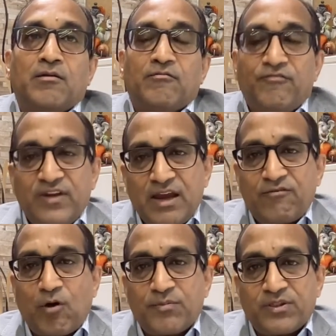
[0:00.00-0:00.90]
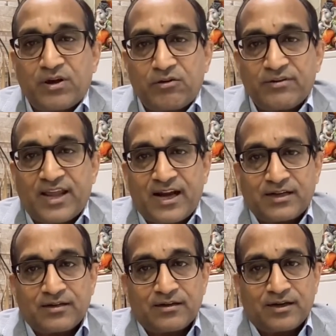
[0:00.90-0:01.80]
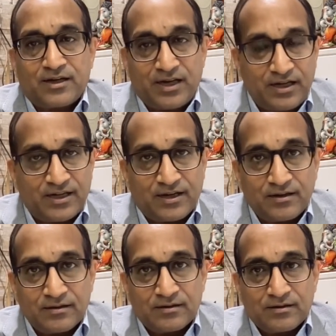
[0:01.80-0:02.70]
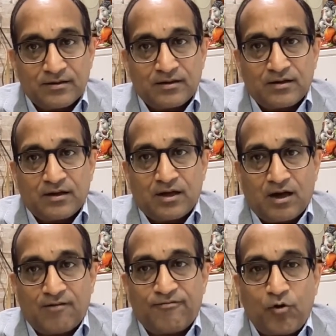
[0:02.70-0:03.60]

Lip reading: We have observed that in India, a